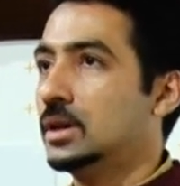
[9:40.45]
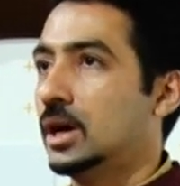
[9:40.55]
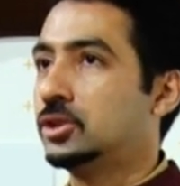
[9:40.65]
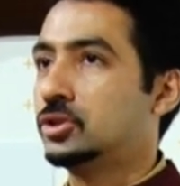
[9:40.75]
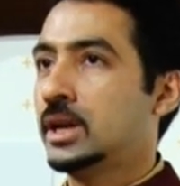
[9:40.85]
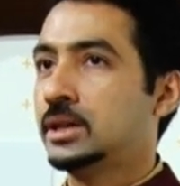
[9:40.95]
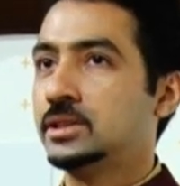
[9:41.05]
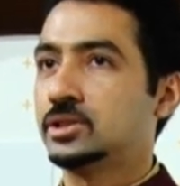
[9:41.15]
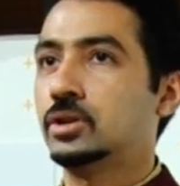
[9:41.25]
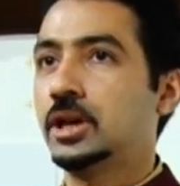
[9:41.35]
I'll try and
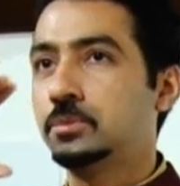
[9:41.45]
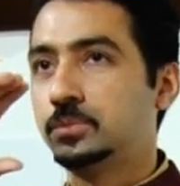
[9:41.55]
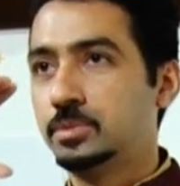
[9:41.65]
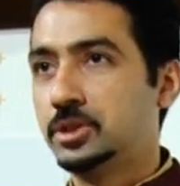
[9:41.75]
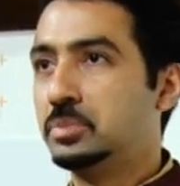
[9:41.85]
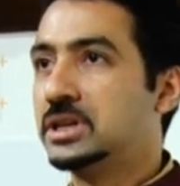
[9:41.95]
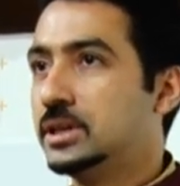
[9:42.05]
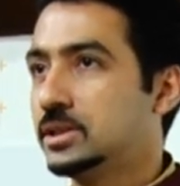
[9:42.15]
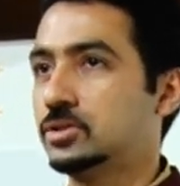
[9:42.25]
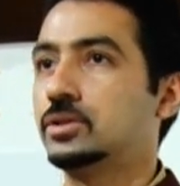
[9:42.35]
describe the
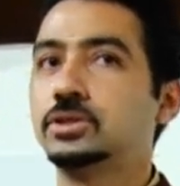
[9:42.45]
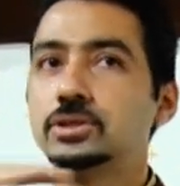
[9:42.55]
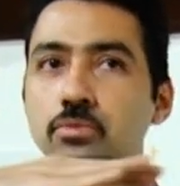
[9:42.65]
beginning structure,